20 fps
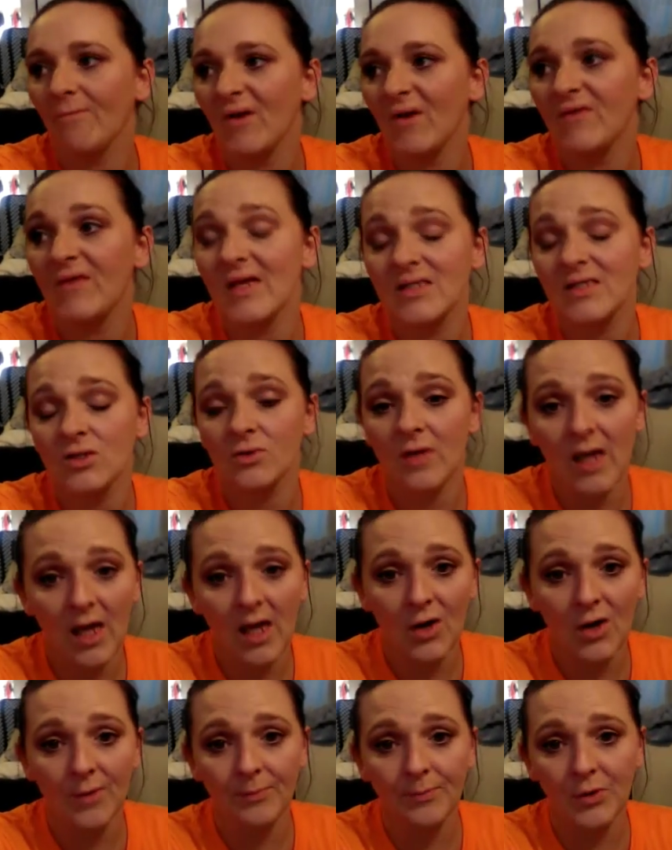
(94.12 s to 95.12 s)
That's going to
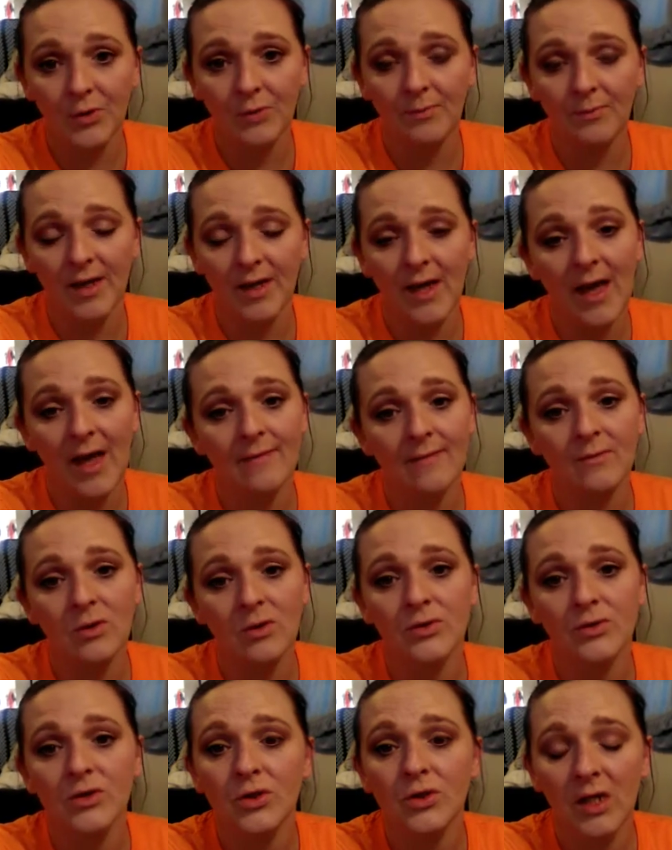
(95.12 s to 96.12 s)
help you be
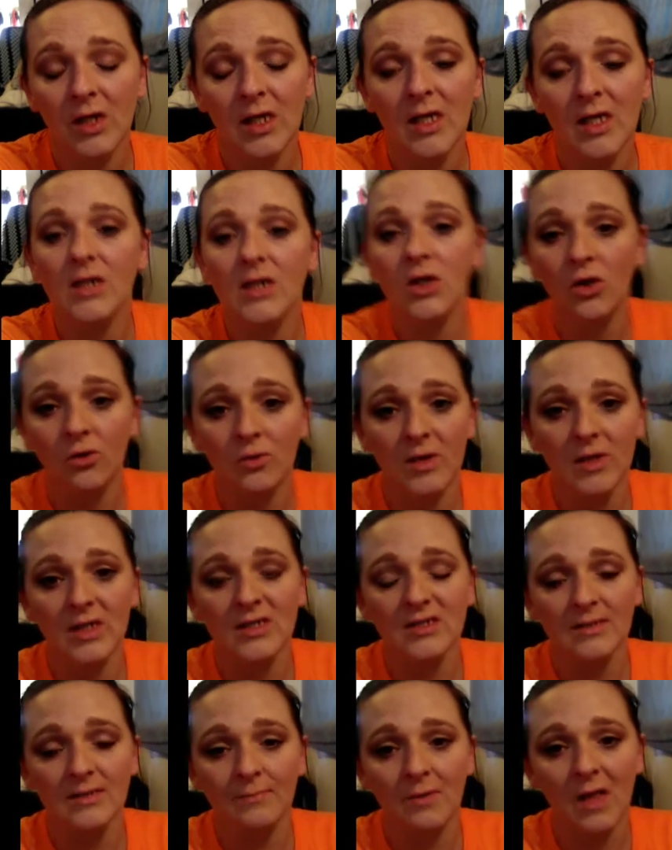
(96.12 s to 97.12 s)
able to get a 2-week
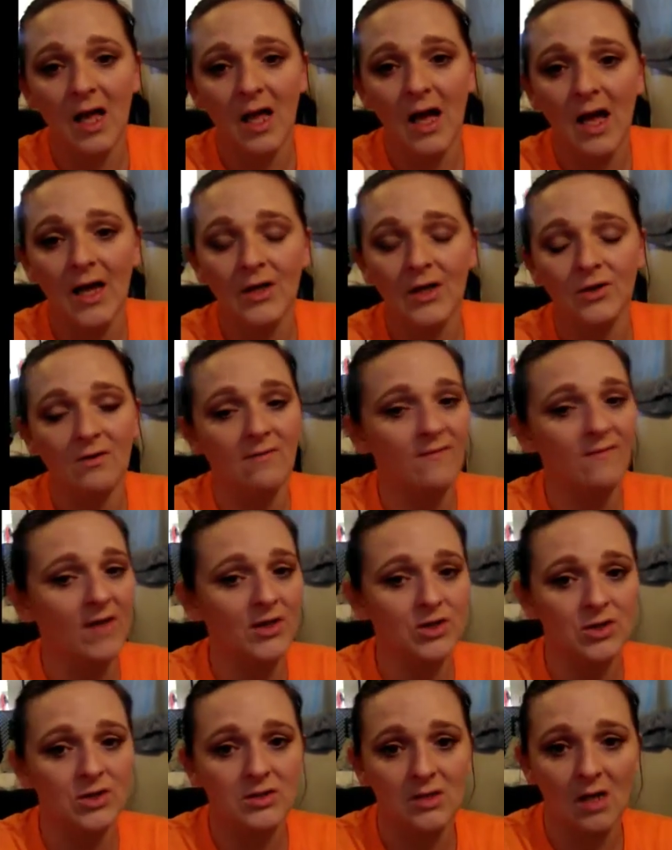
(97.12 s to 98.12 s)
supply and your
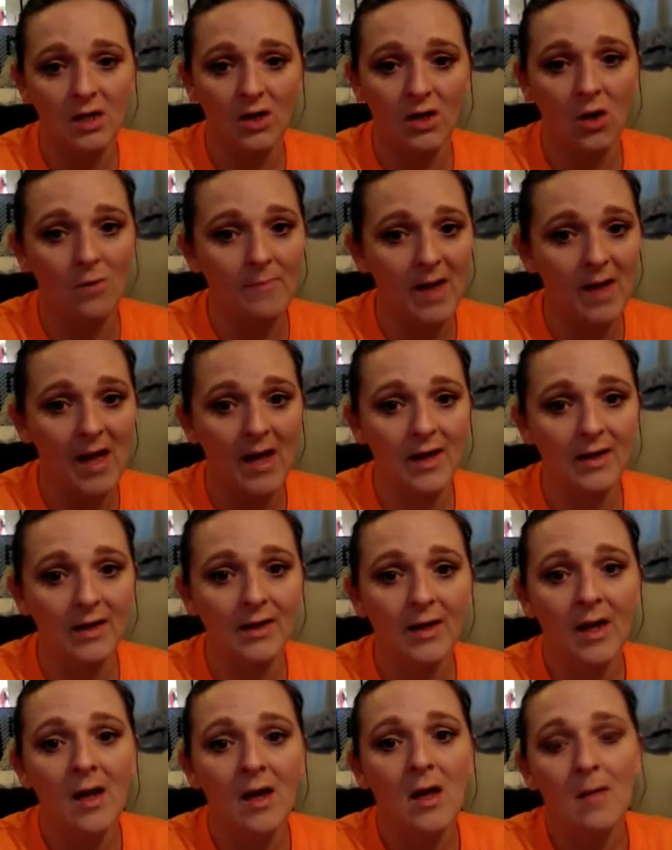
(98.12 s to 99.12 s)
veggies not go bad
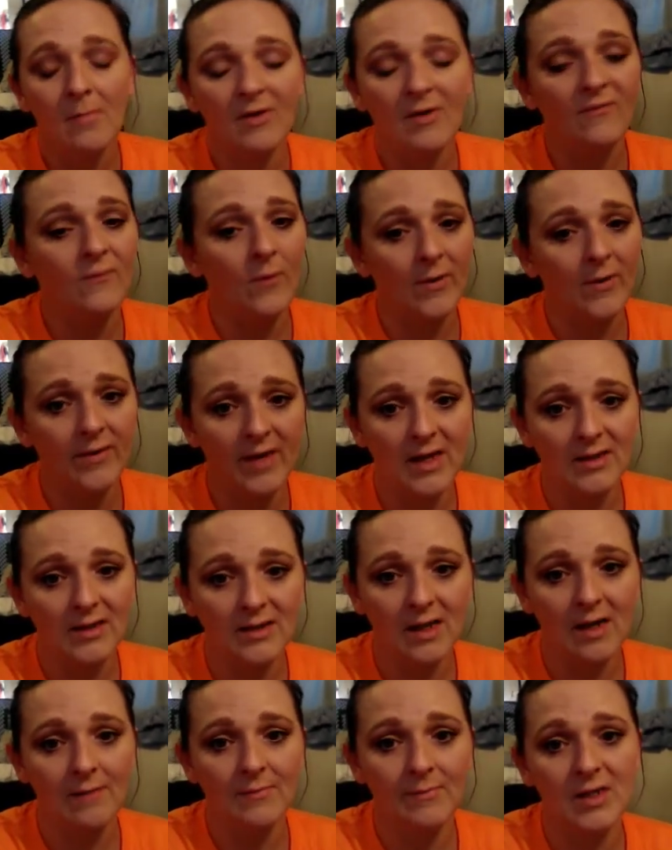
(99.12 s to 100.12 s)
before that
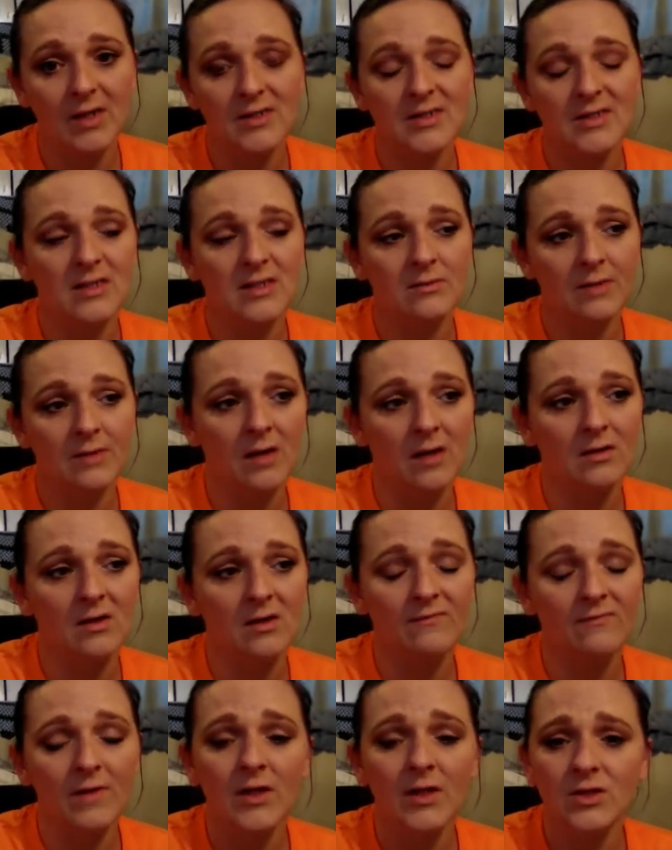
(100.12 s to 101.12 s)
time. Because as we all
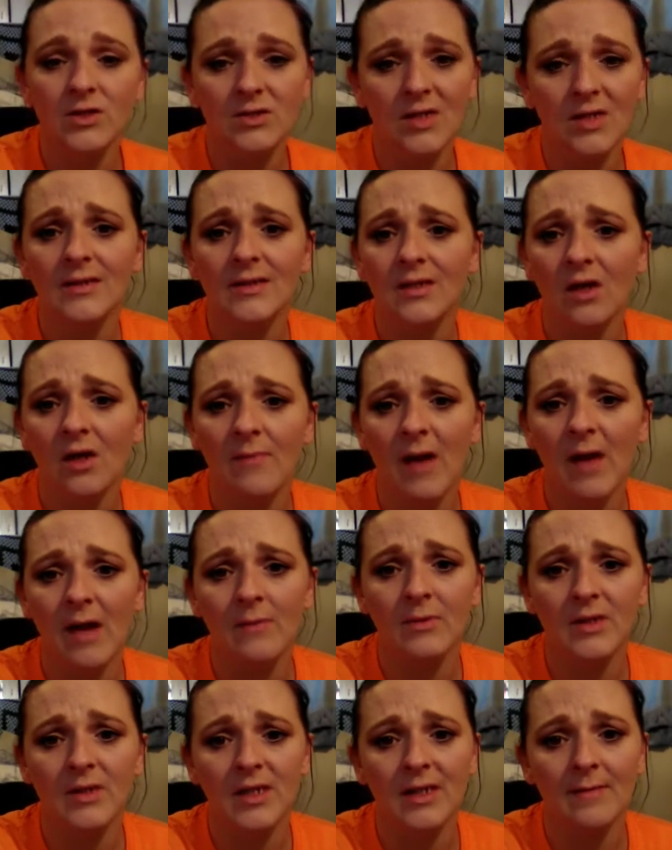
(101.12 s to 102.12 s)
know, veggies like to go
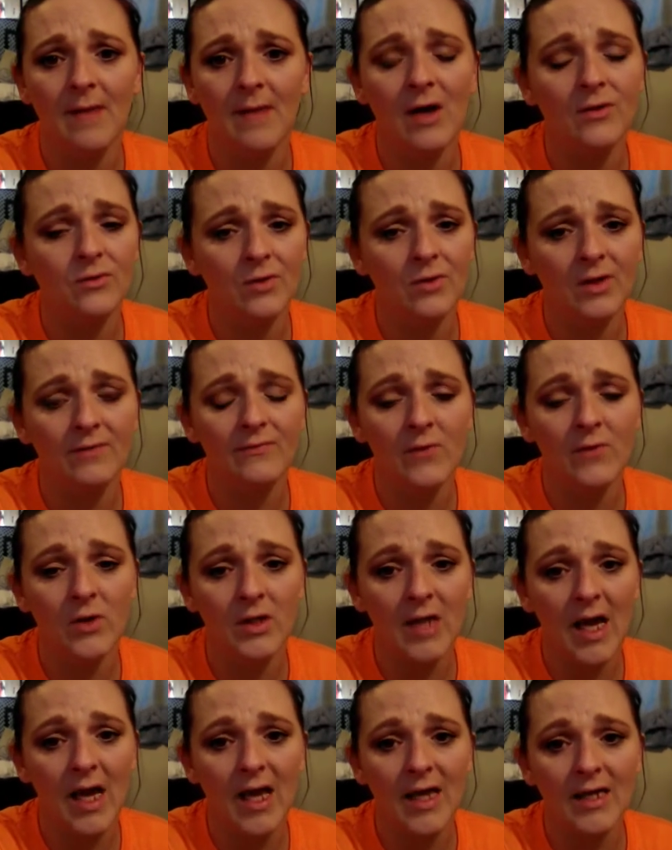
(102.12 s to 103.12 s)
bad within about 3 or 4
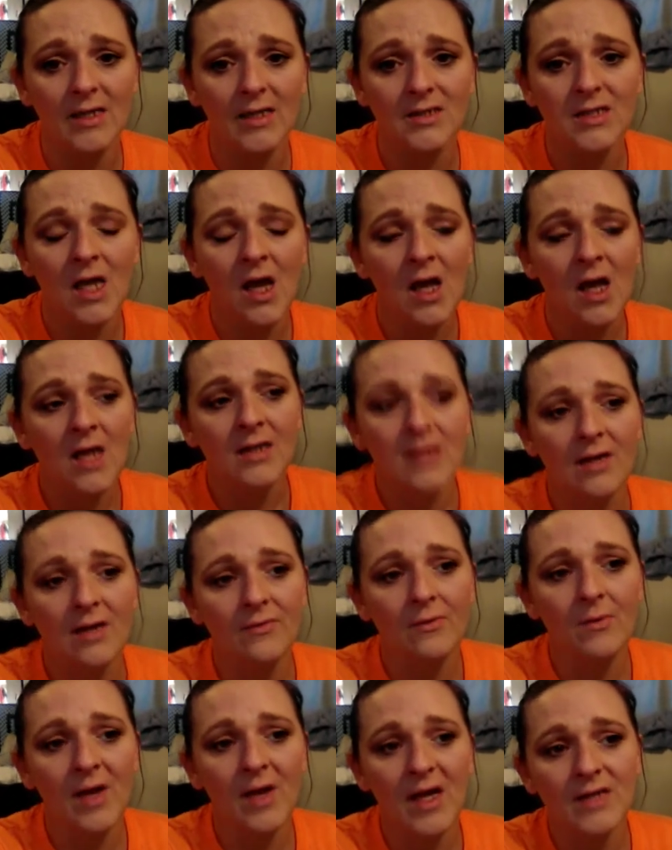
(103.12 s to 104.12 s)
days. Now,
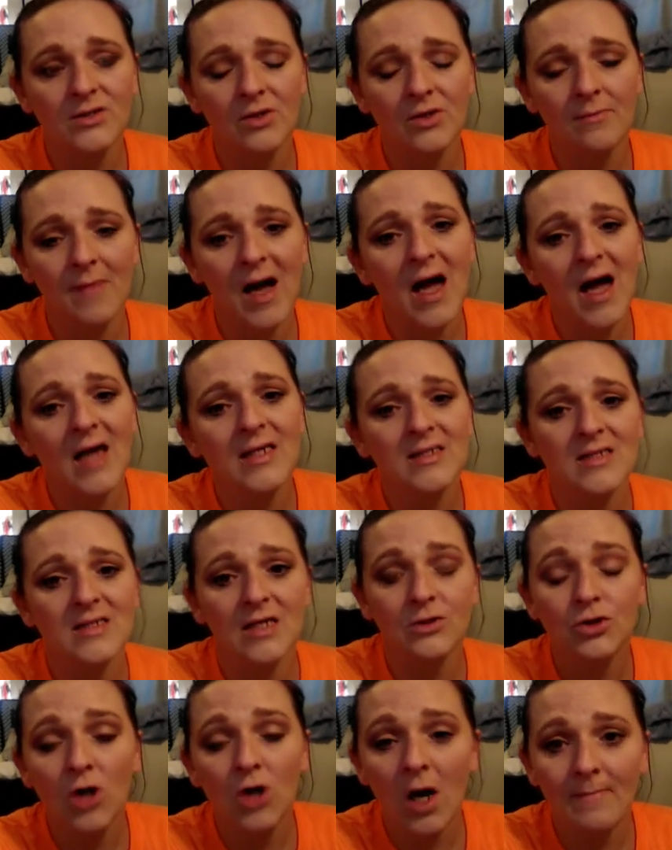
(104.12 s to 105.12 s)
the way I do mine is I
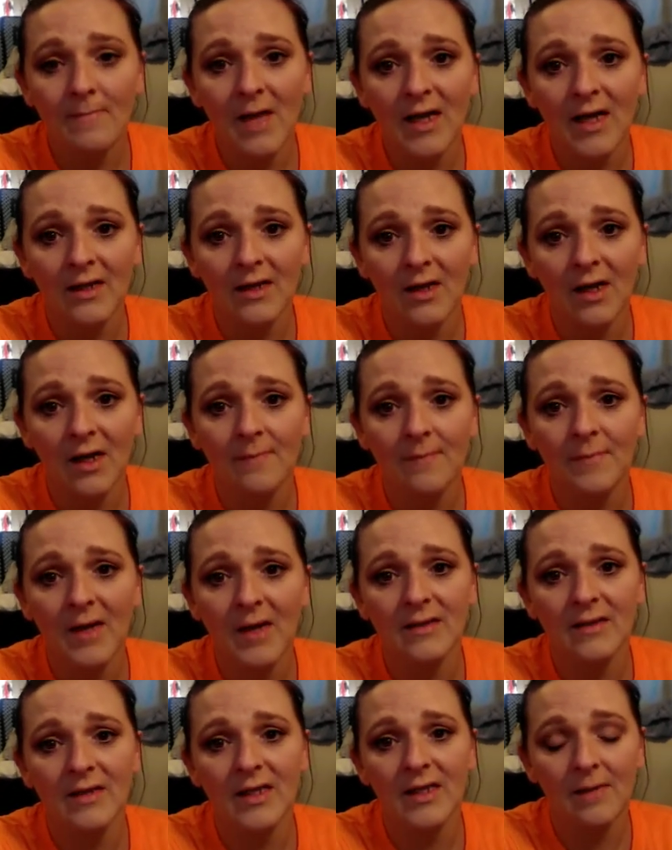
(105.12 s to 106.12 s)
chop mine up
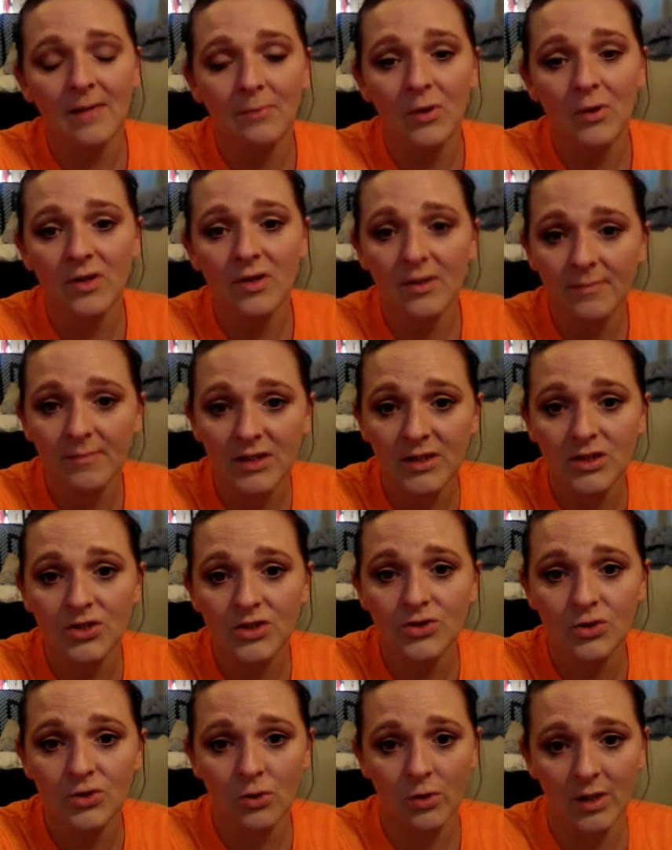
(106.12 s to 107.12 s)
and then I put them into
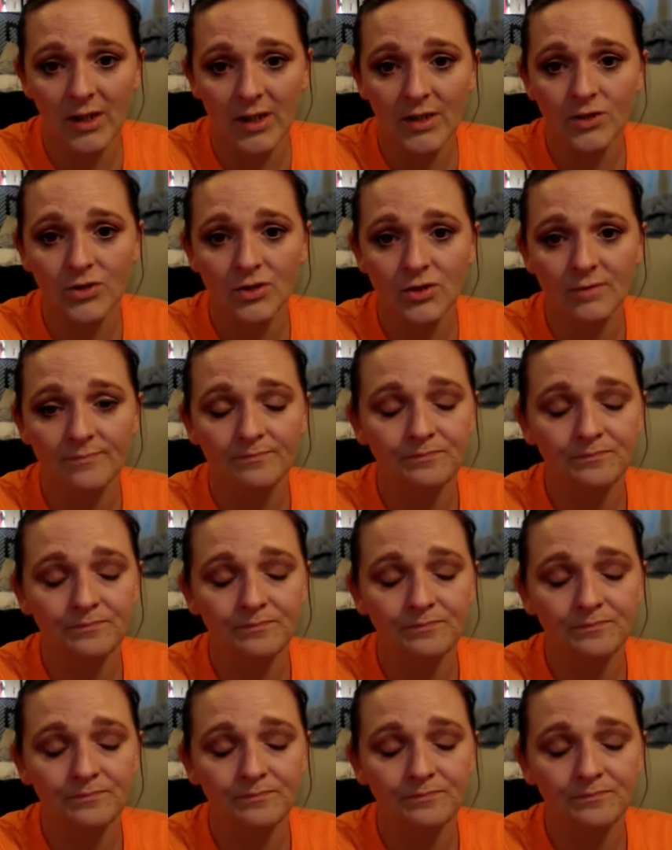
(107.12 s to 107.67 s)
storage,